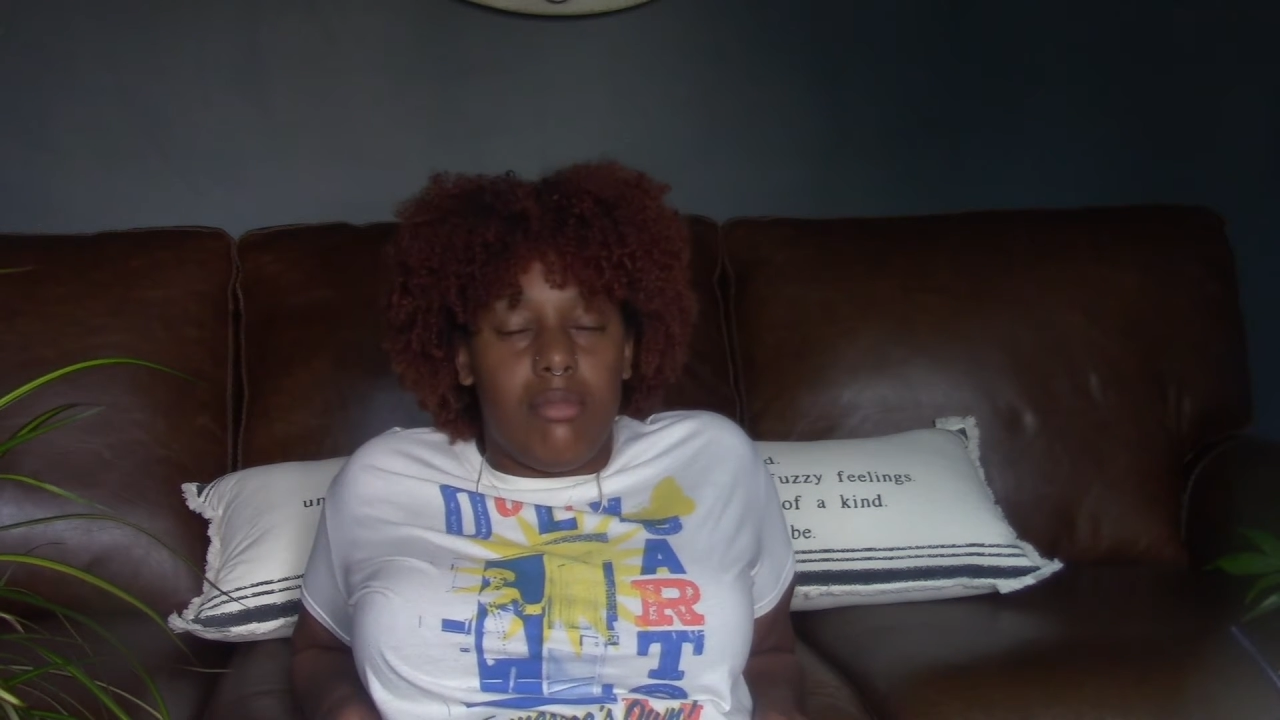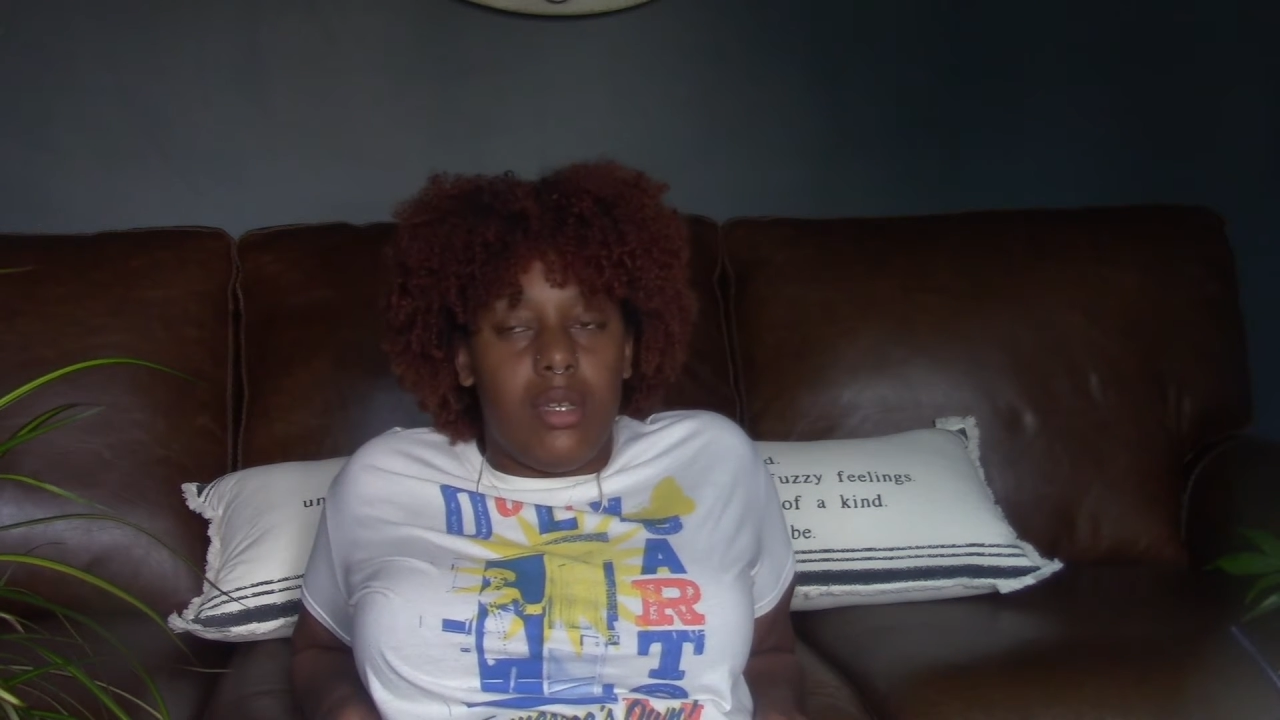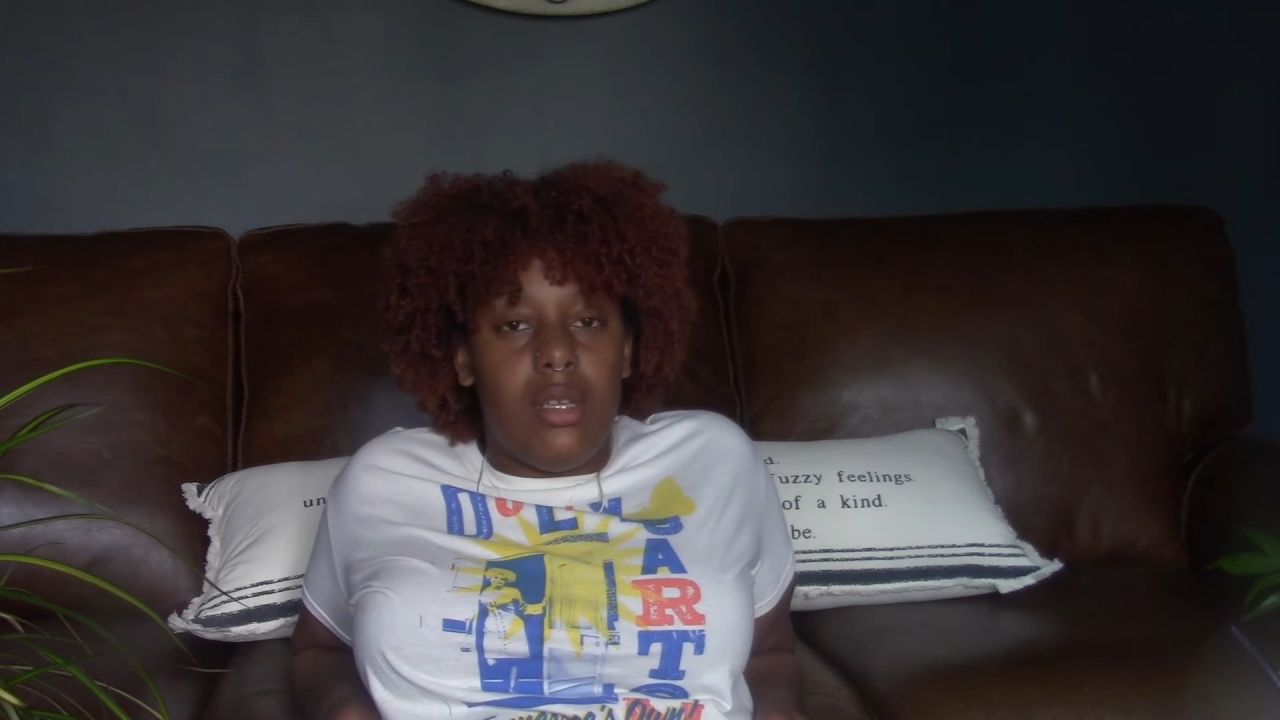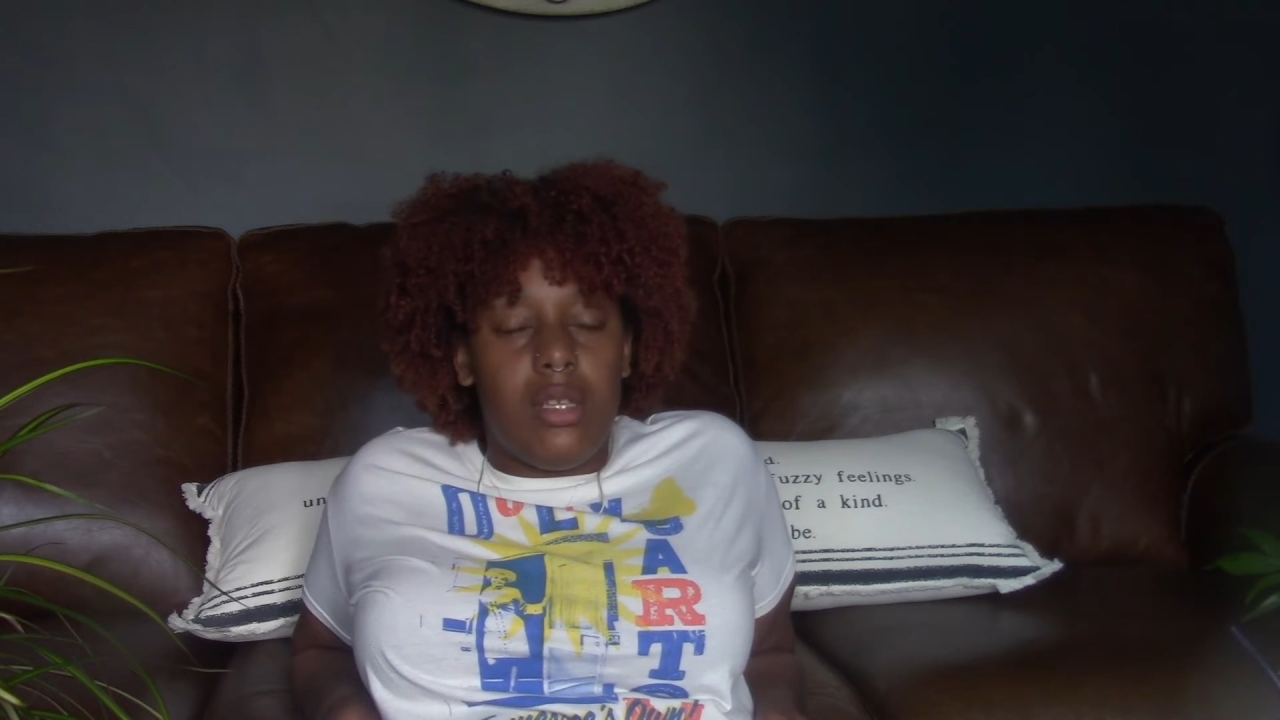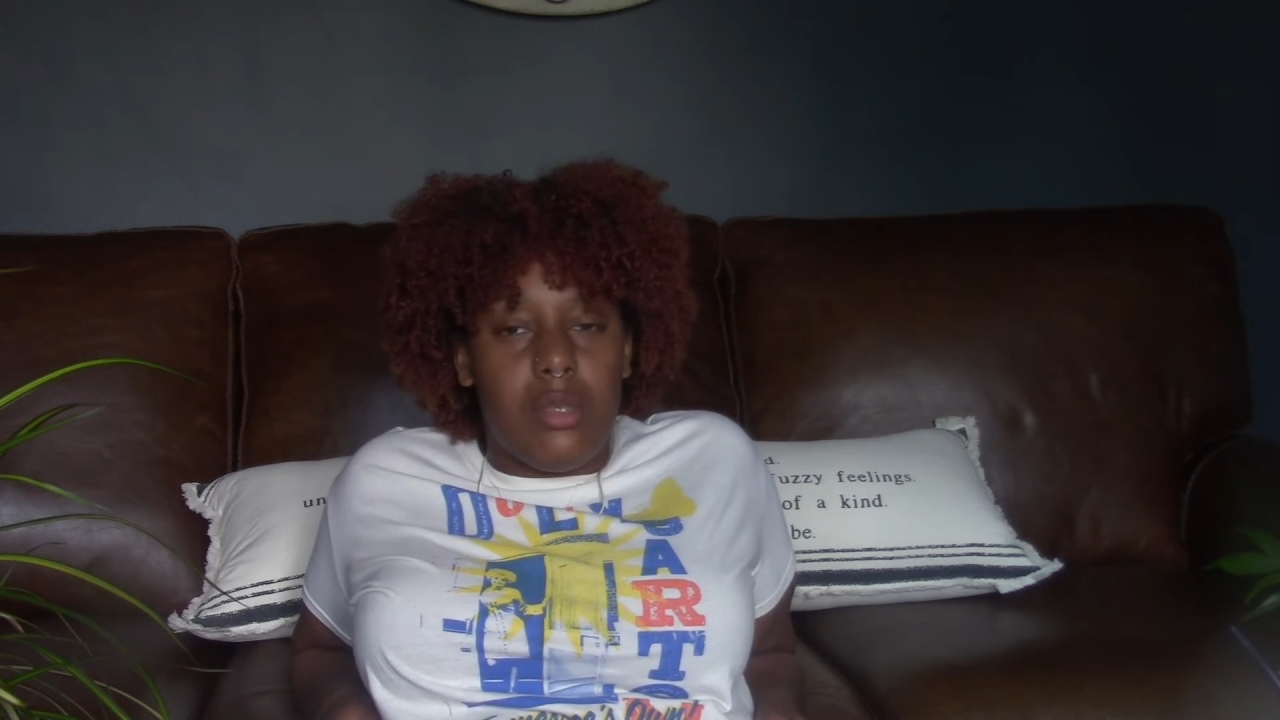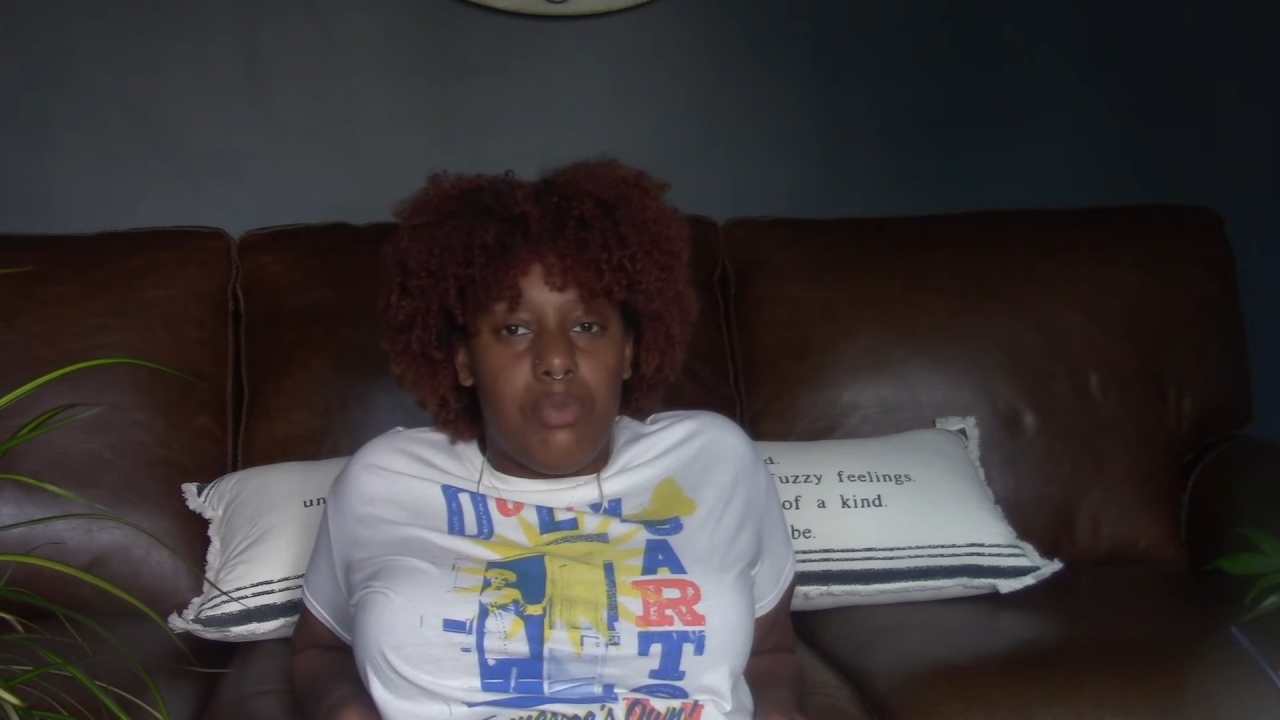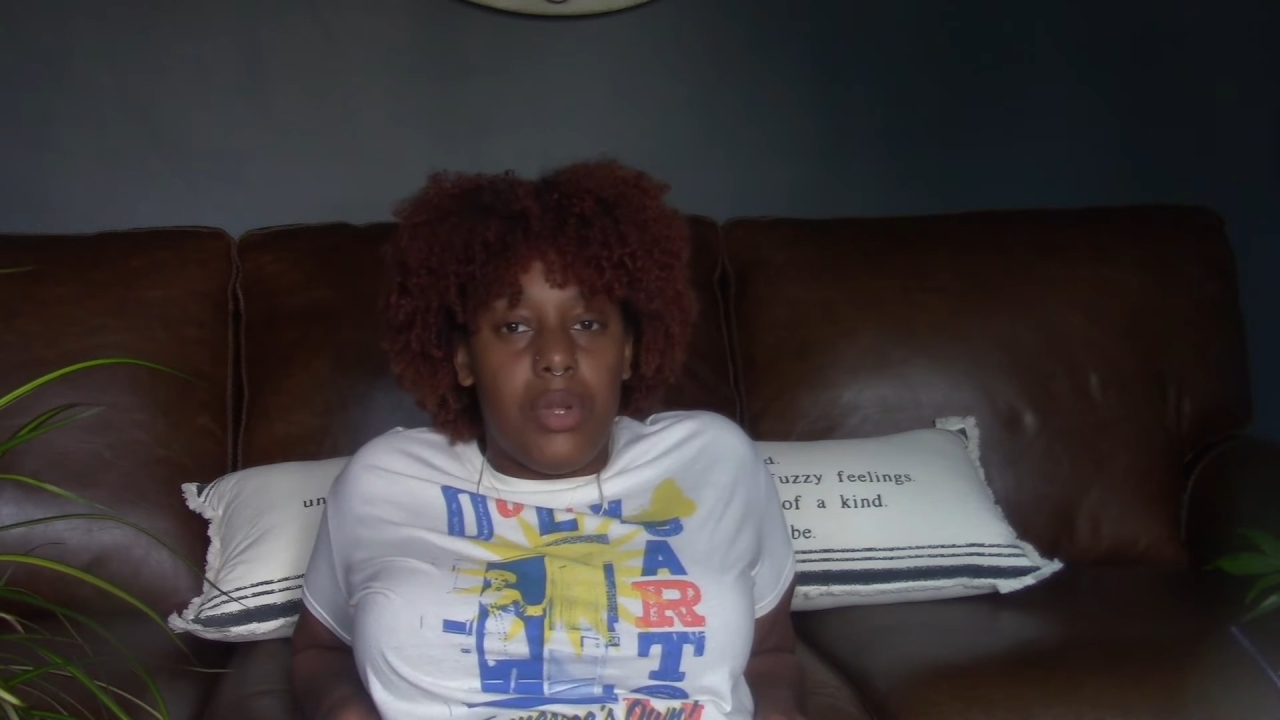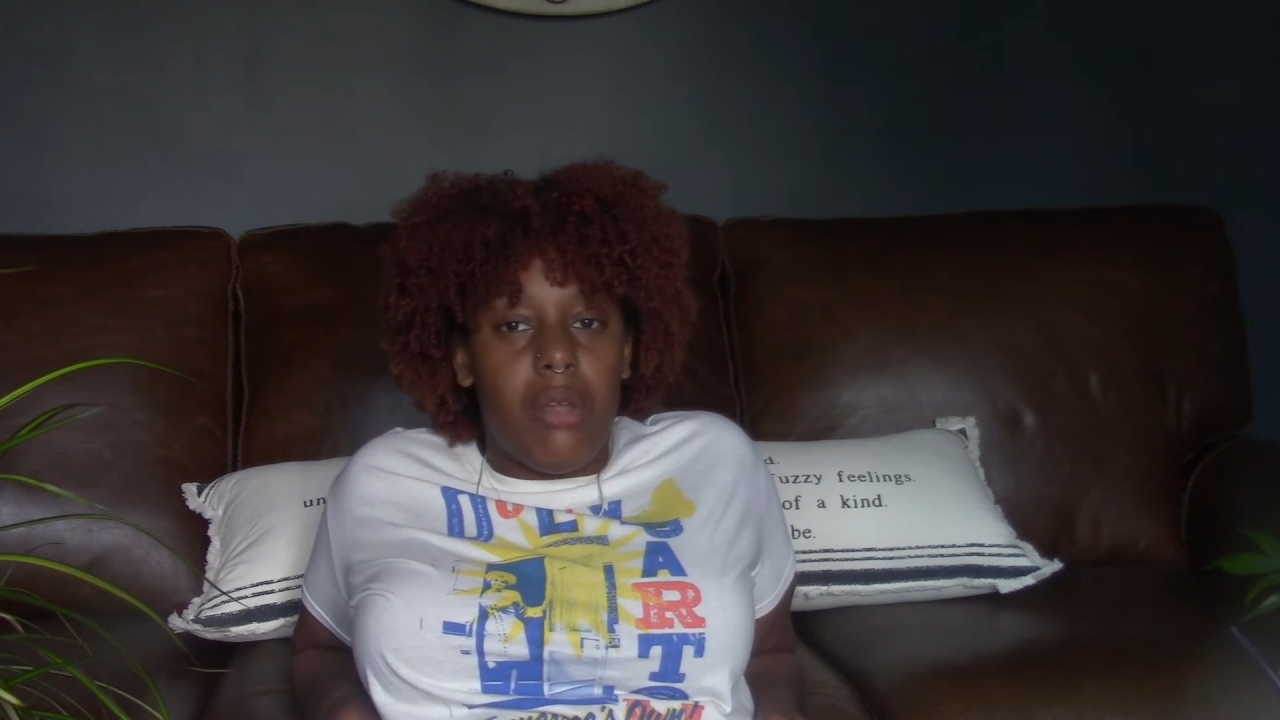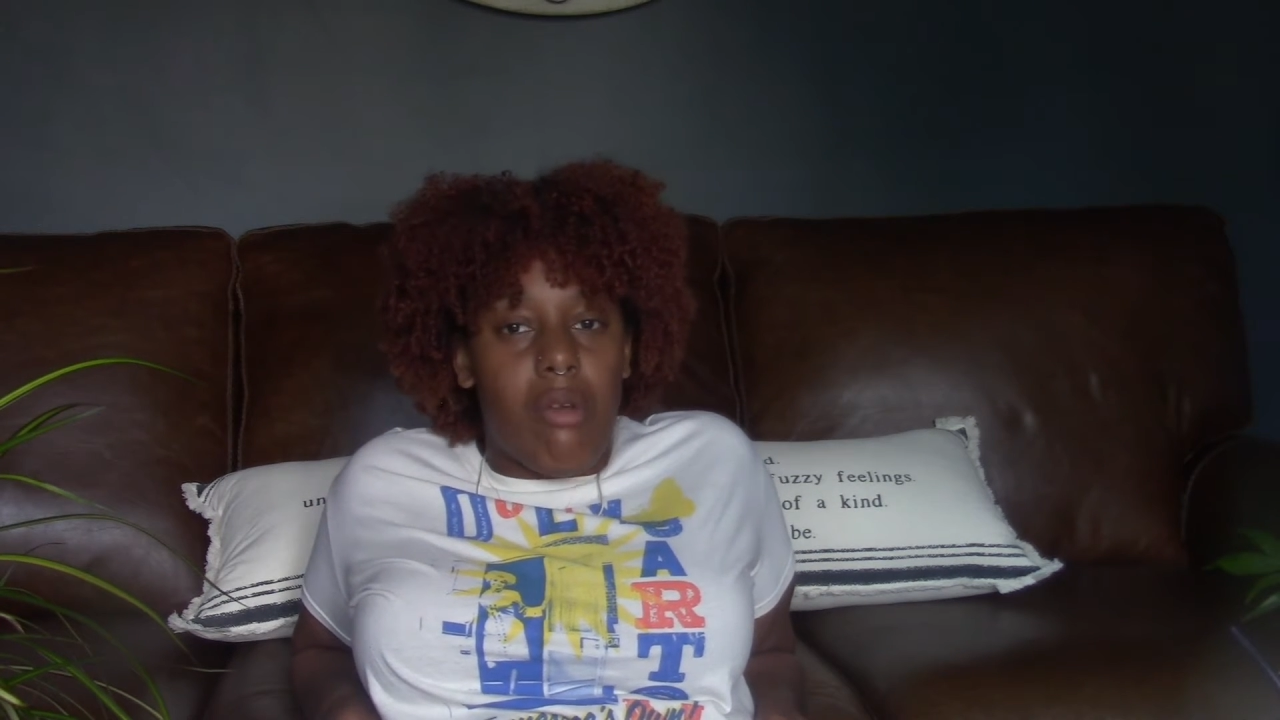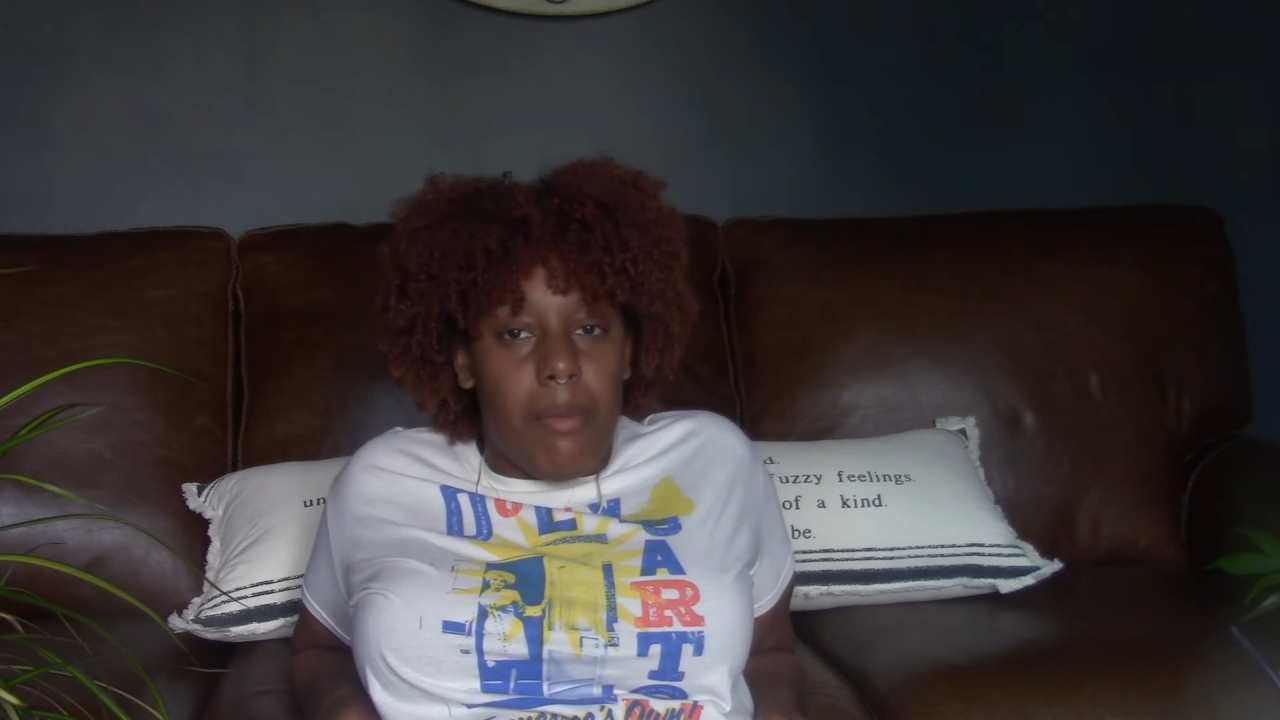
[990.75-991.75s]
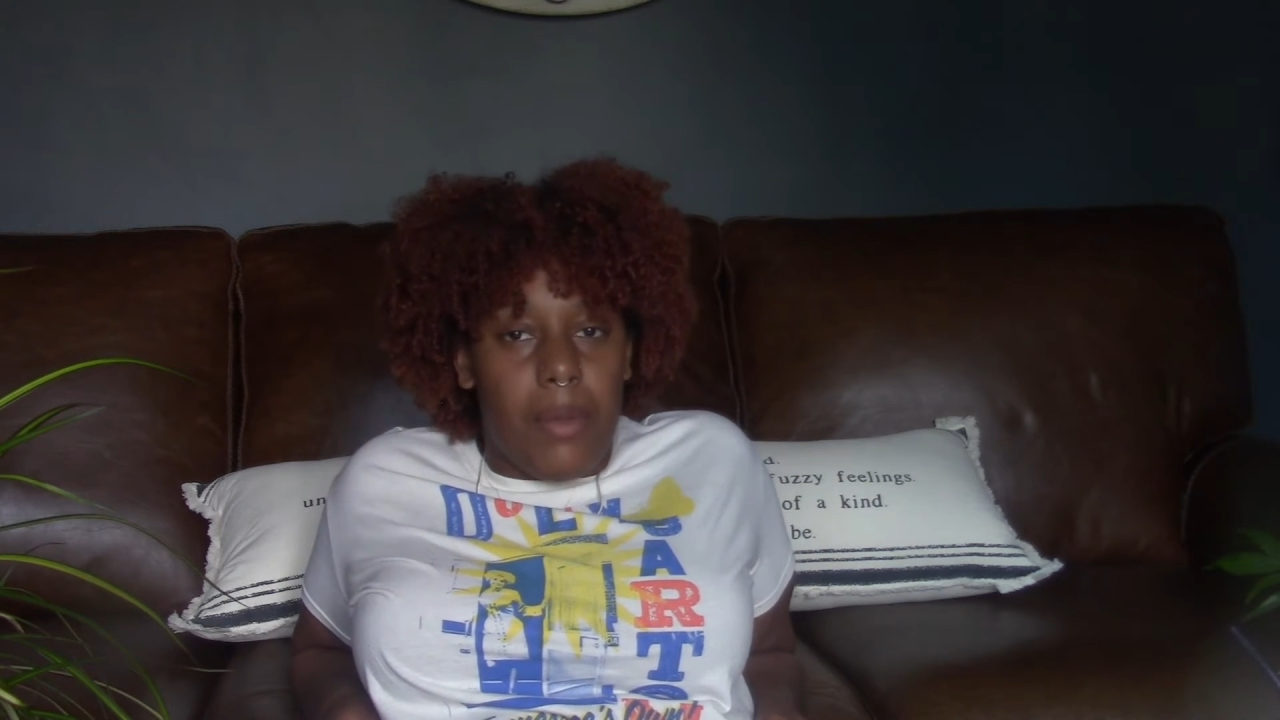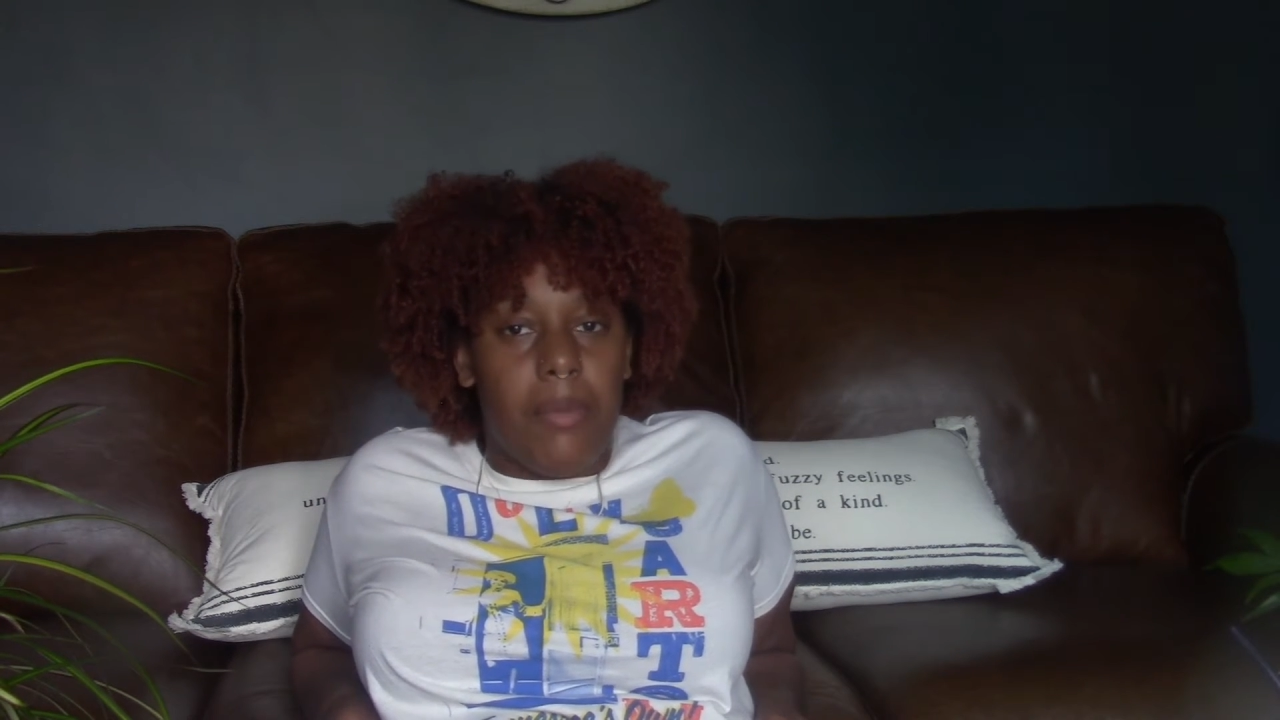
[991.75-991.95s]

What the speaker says: he's pretty grumpy,